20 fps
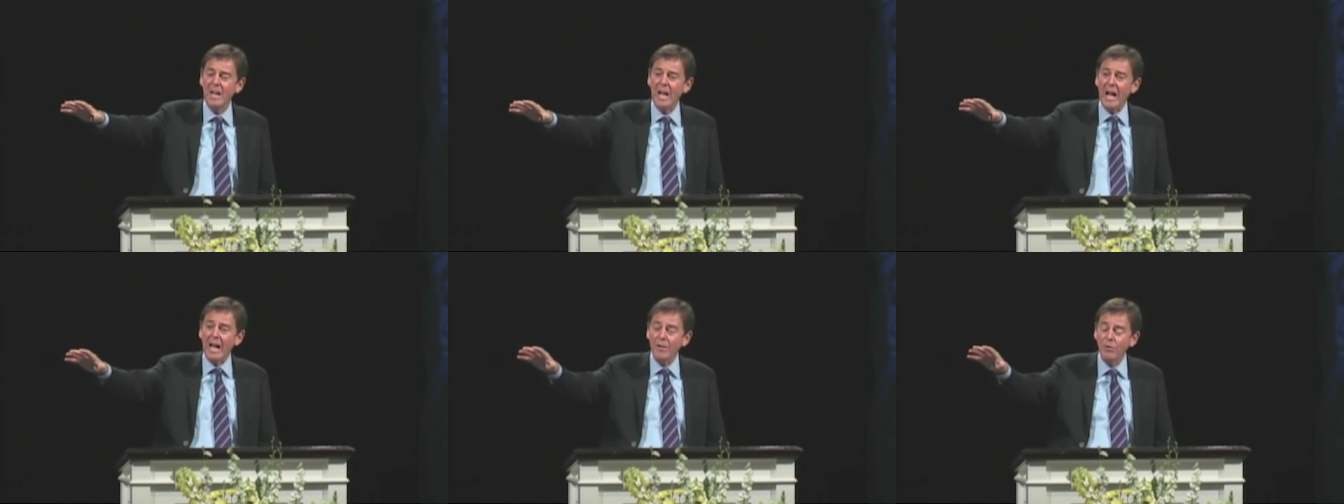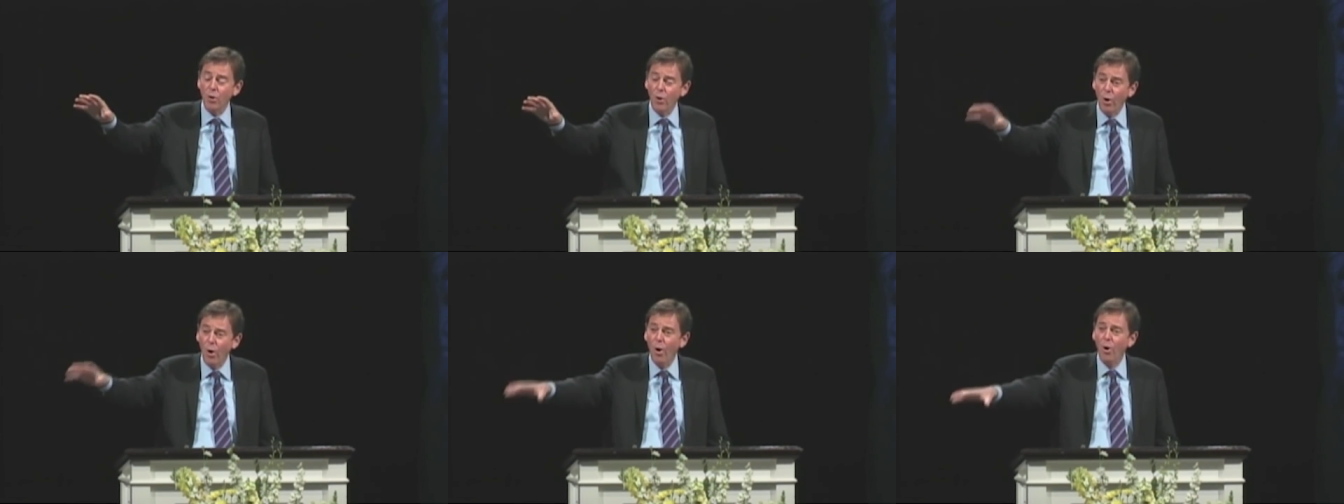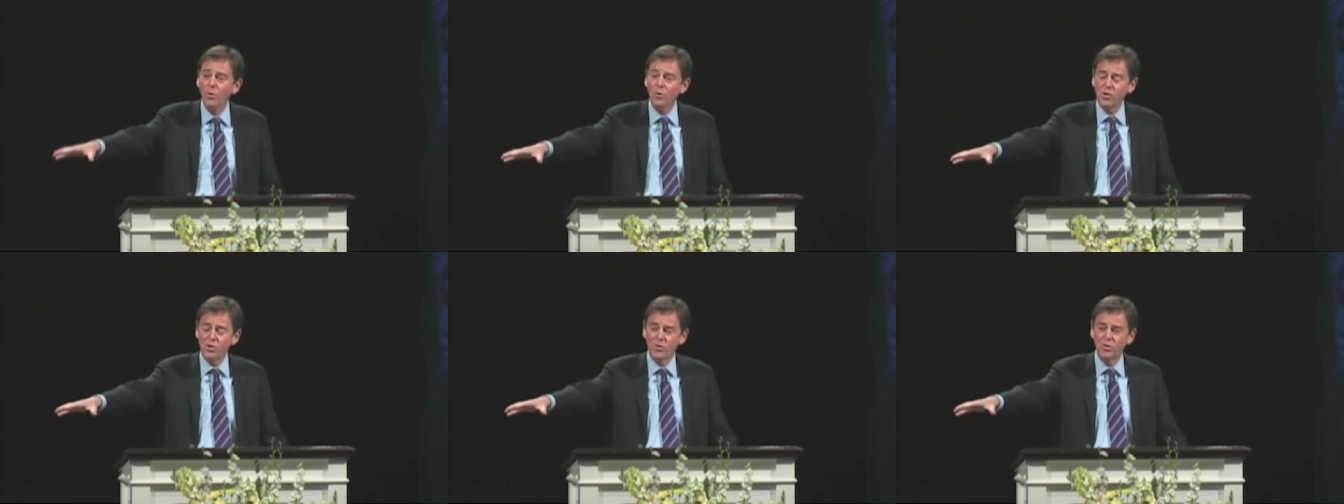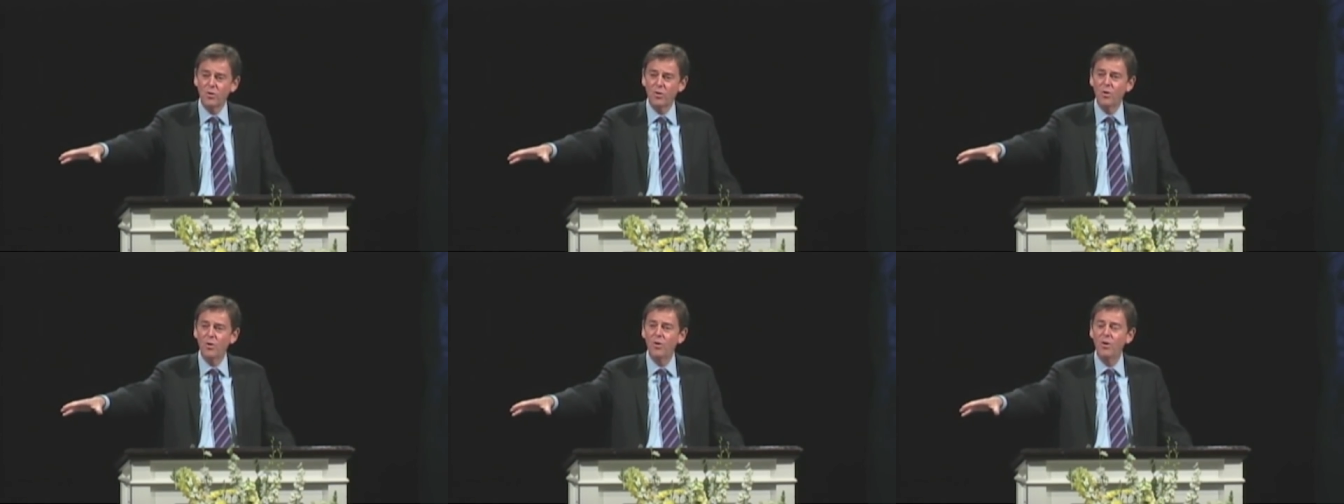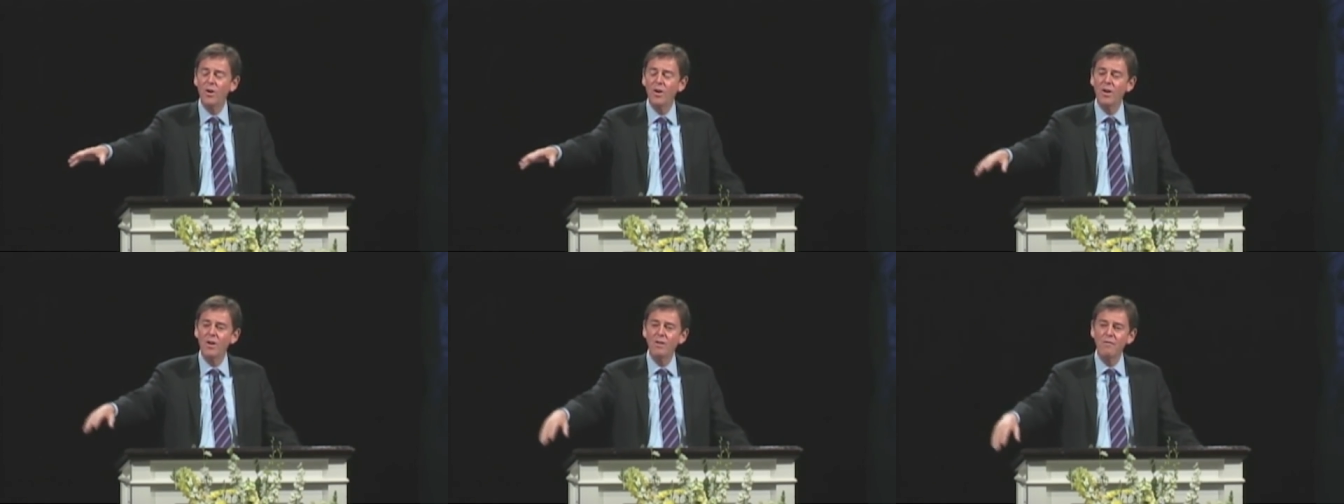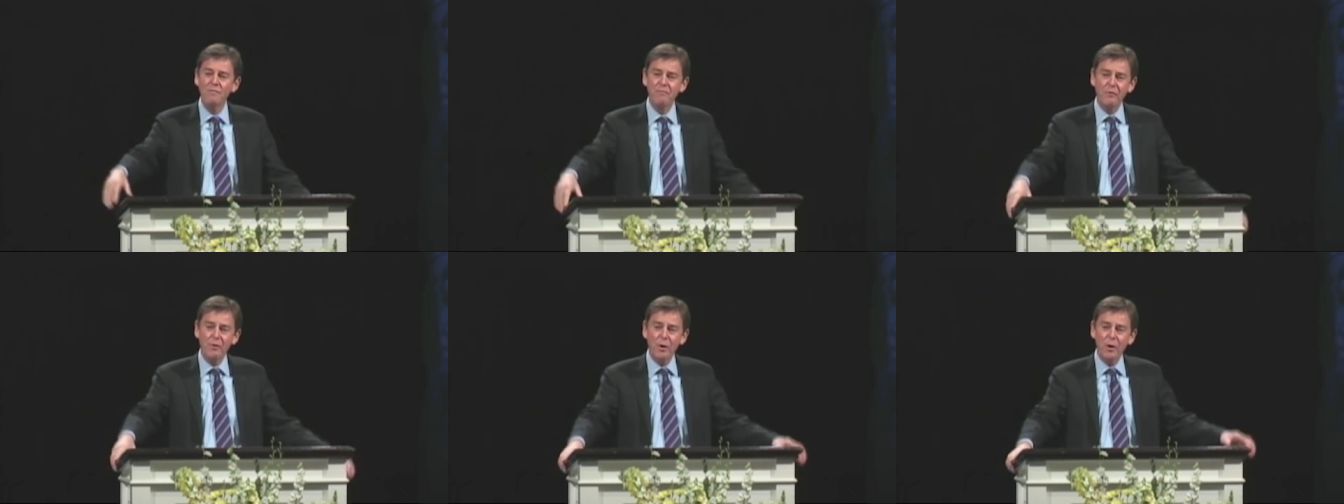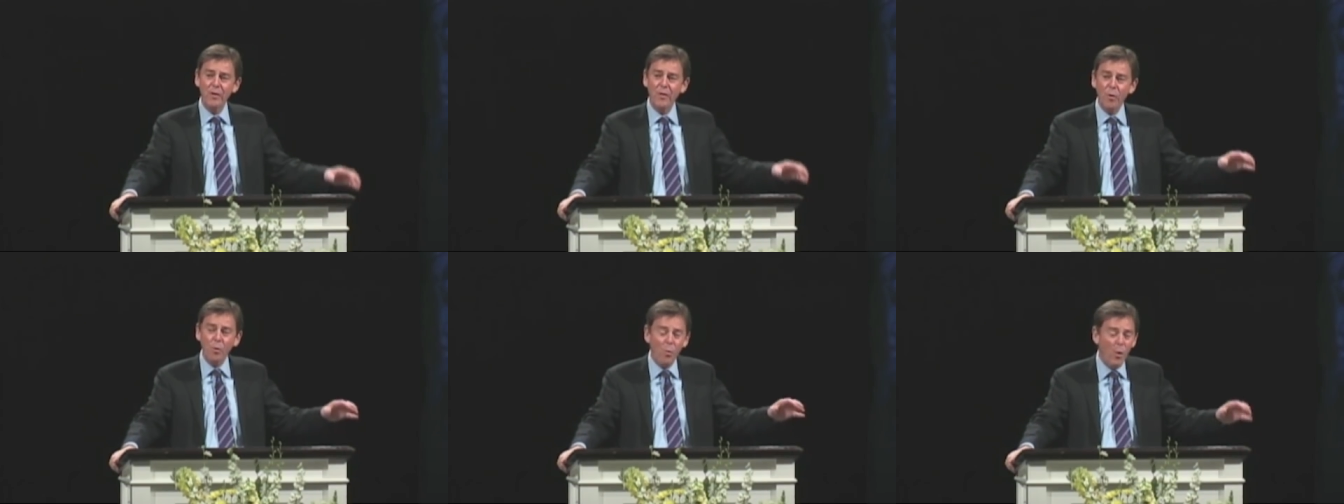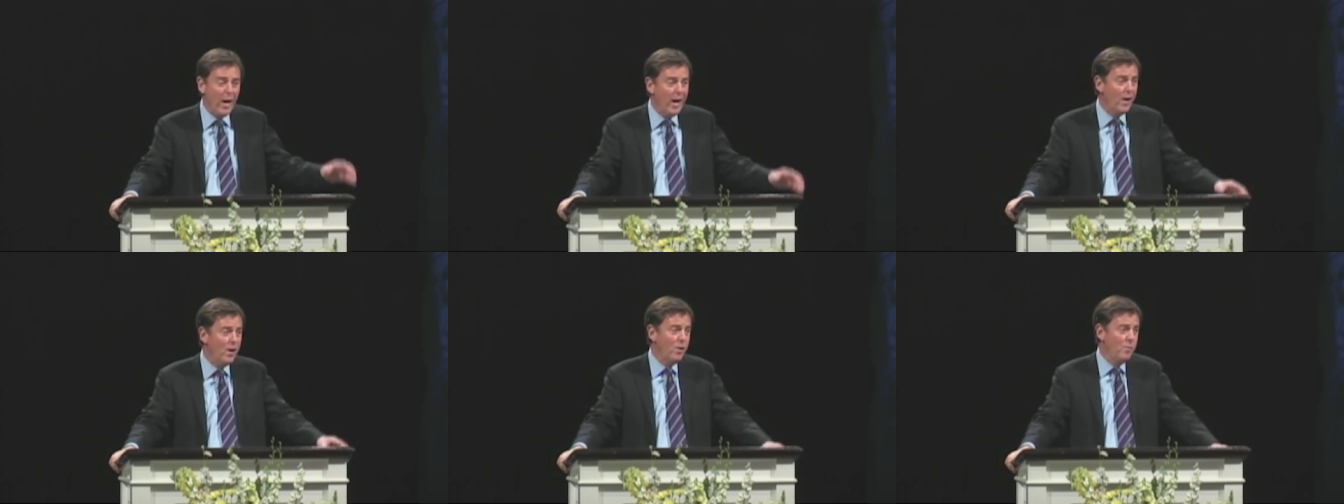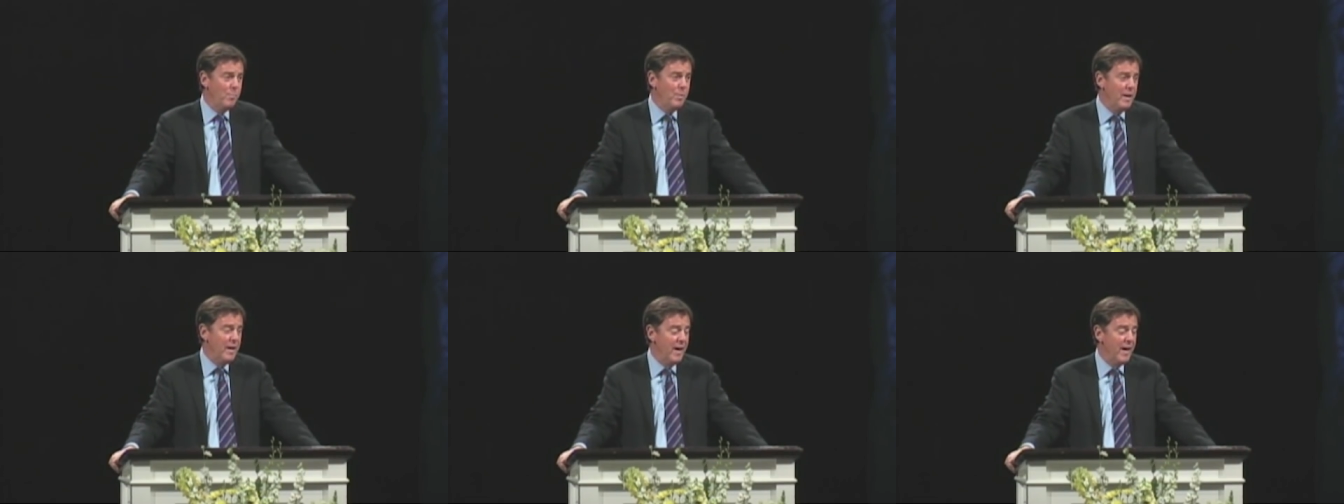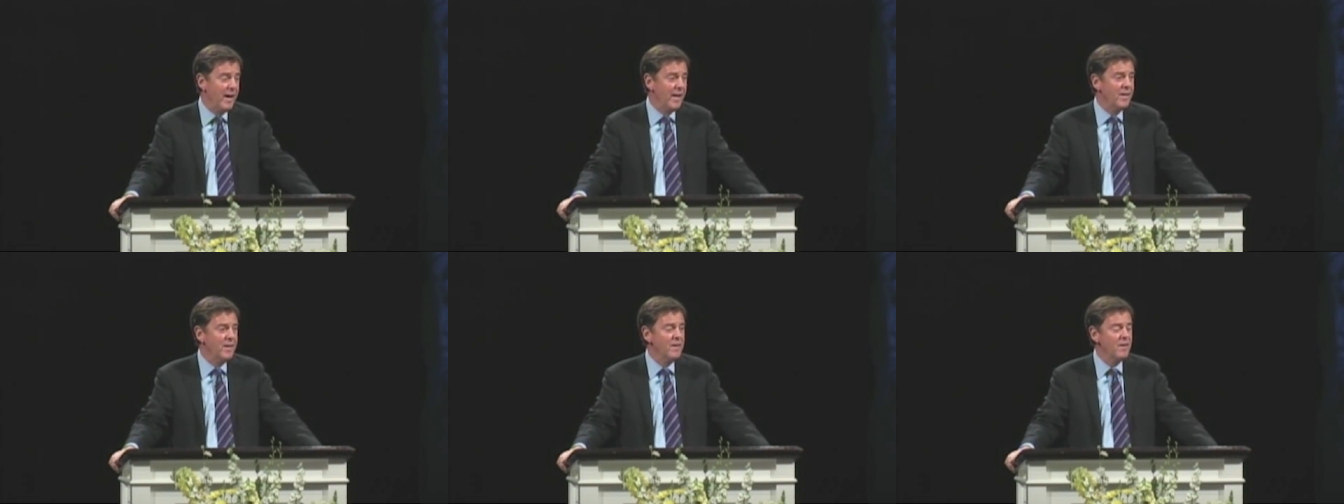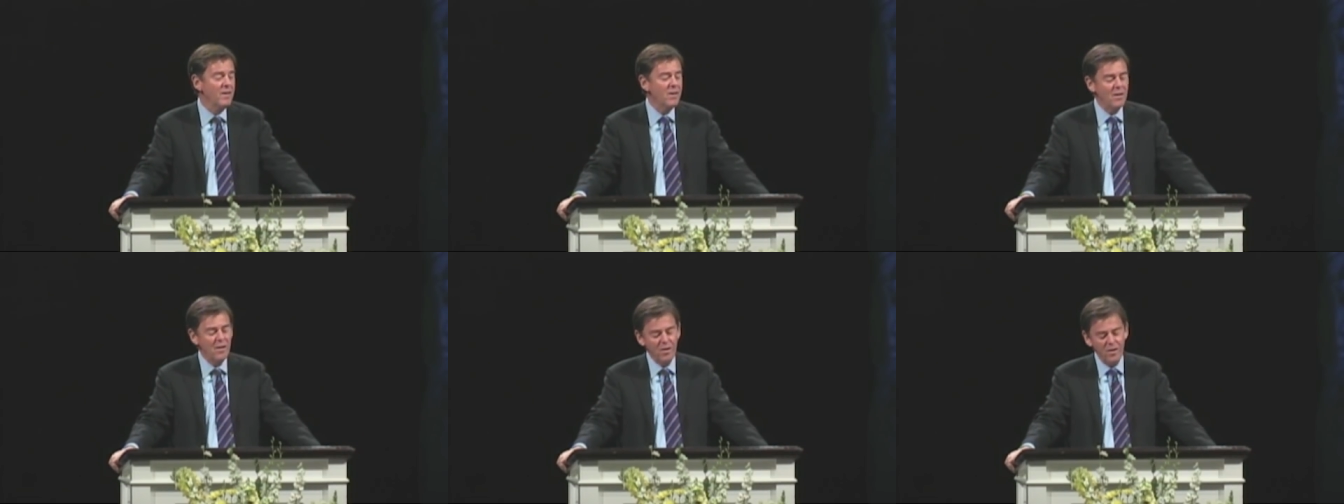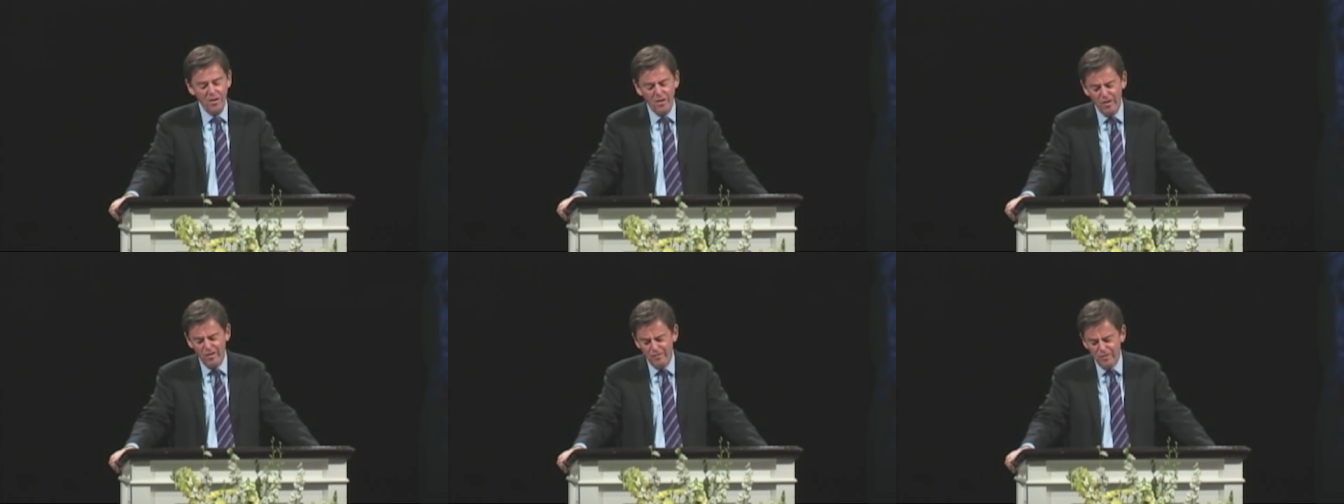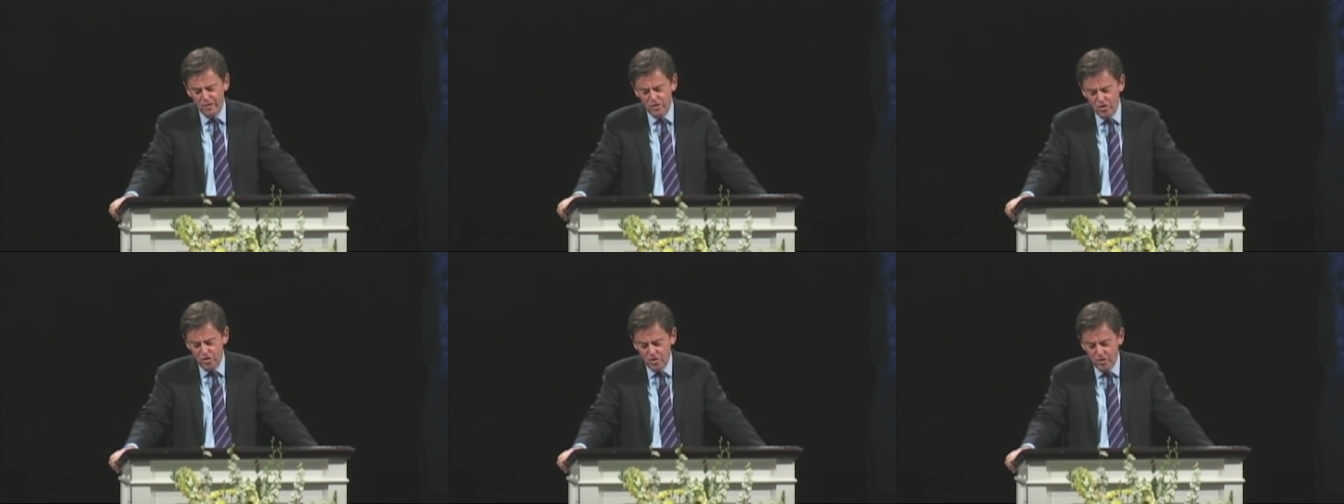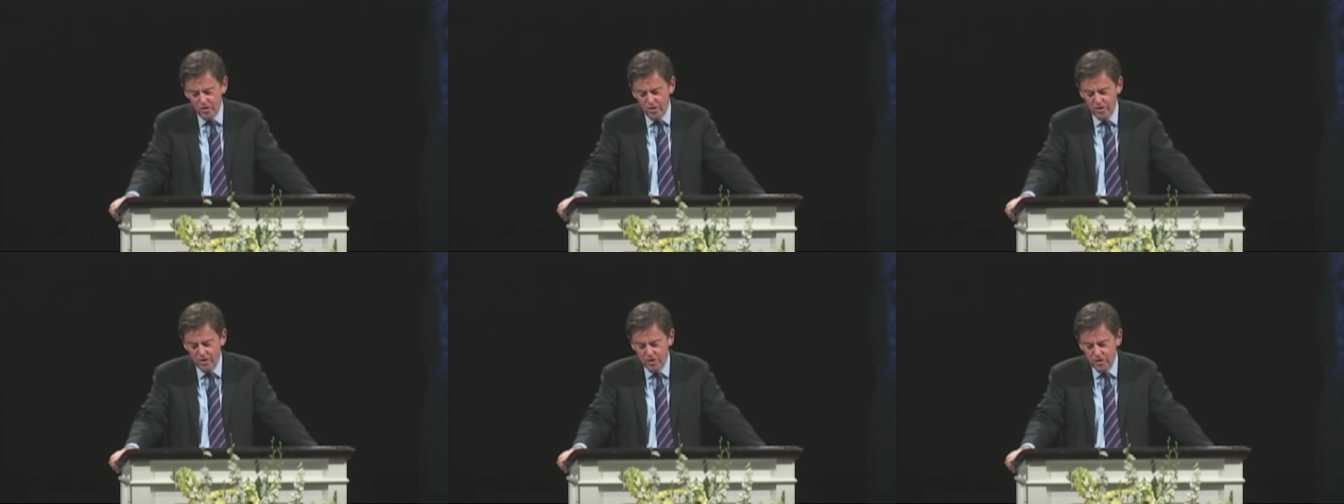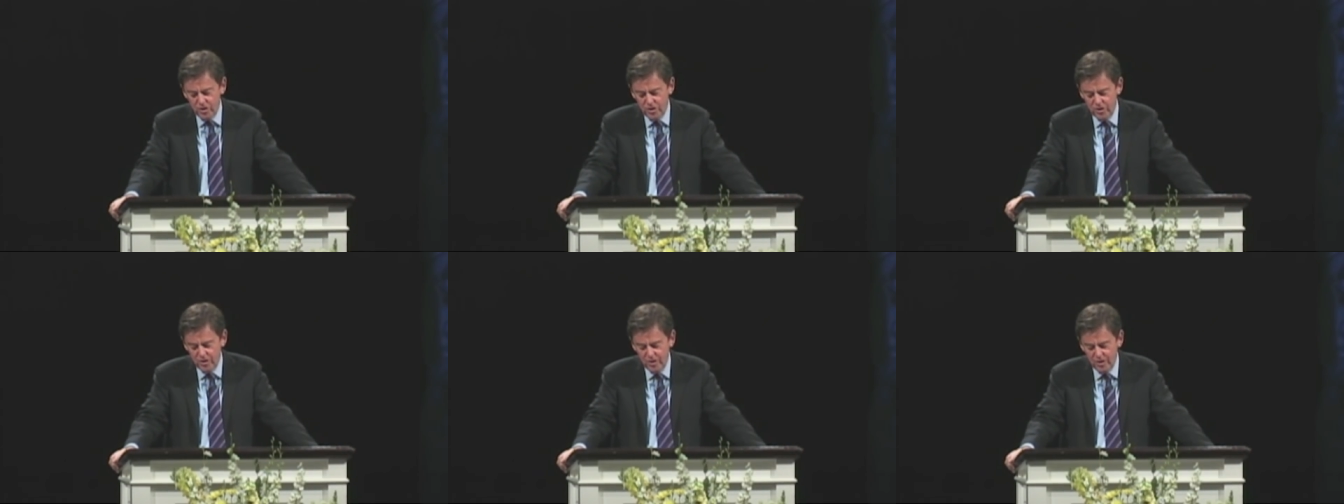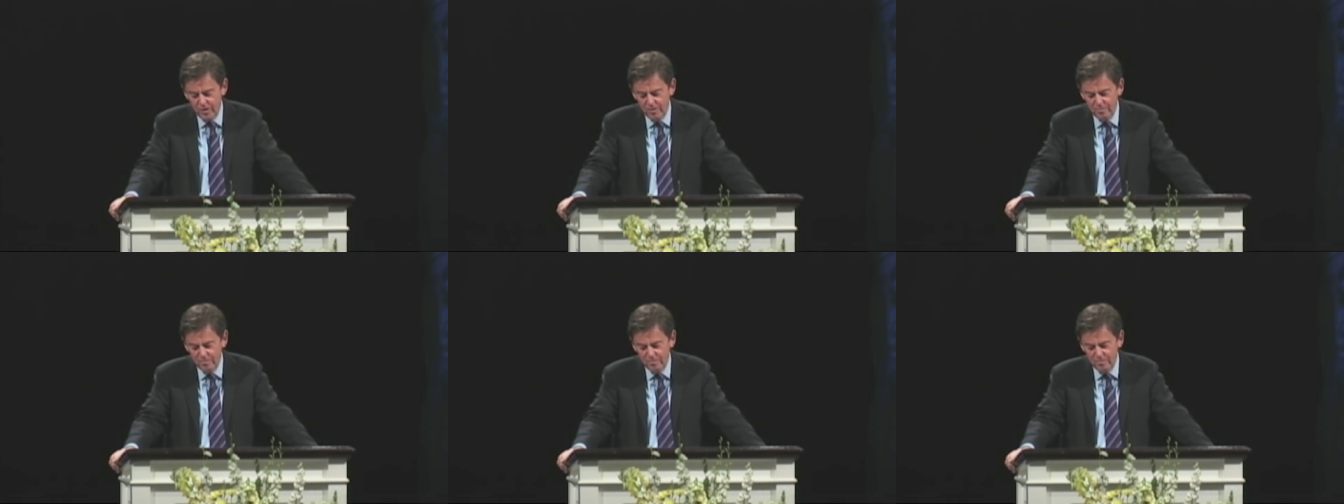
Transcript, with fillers: and also for the well being of the church